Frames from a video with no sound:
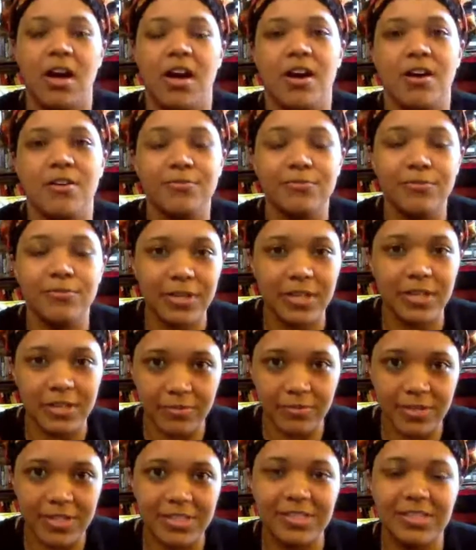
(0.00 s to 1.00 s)
We
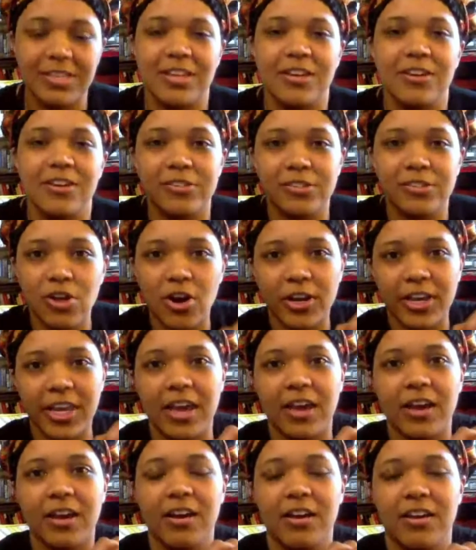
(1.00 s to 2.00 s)
sit here
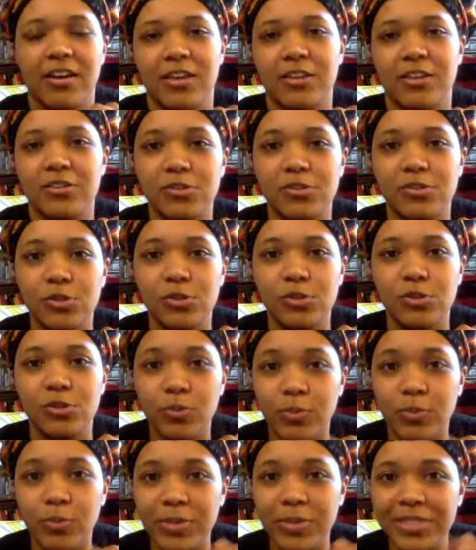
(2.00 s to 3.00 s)
talking in
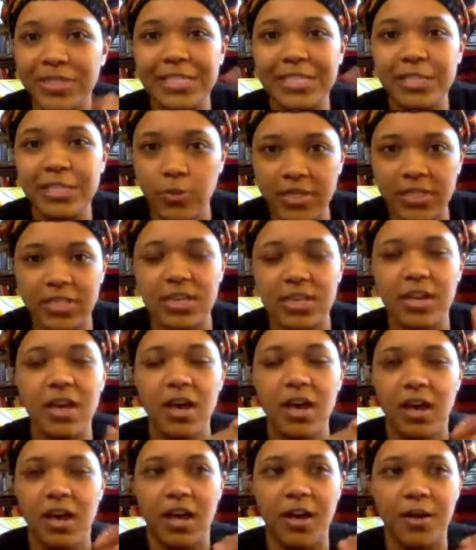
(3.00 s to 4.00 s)
2020.
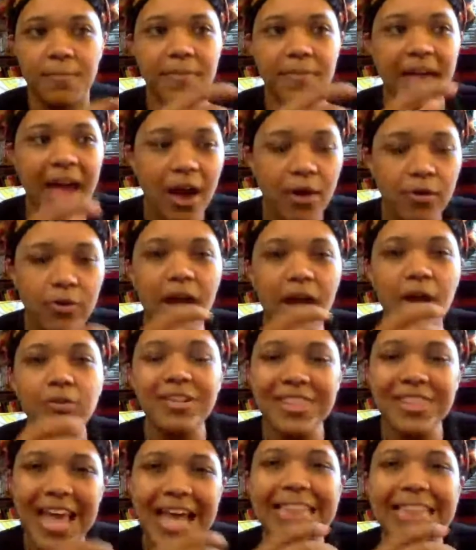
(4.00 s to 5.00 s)
How did that
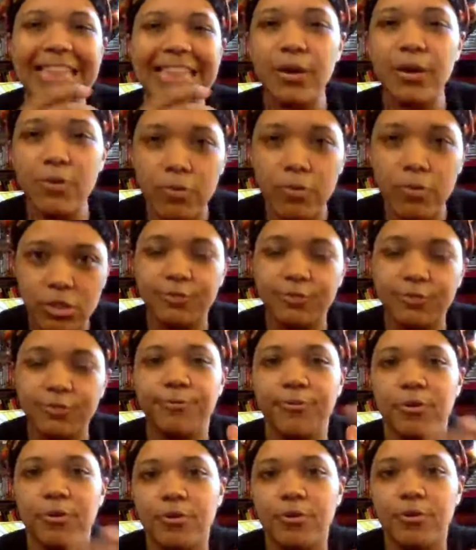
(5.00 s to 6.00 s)
language
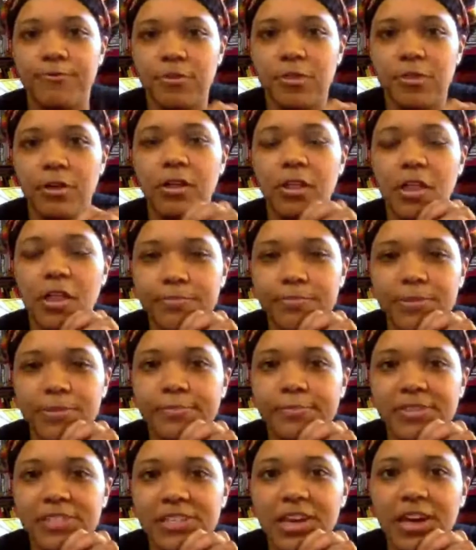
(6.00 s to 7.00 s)
for the club come
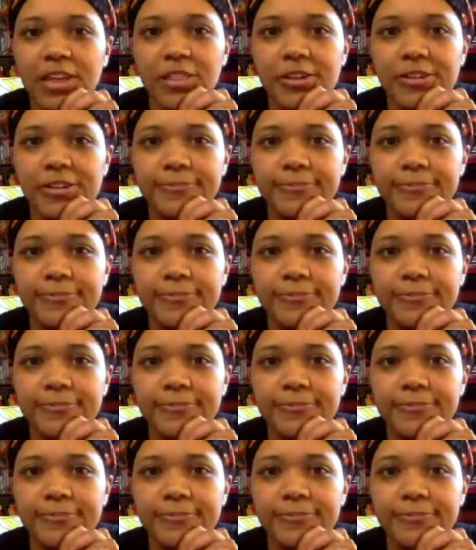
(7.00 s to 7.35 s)
together?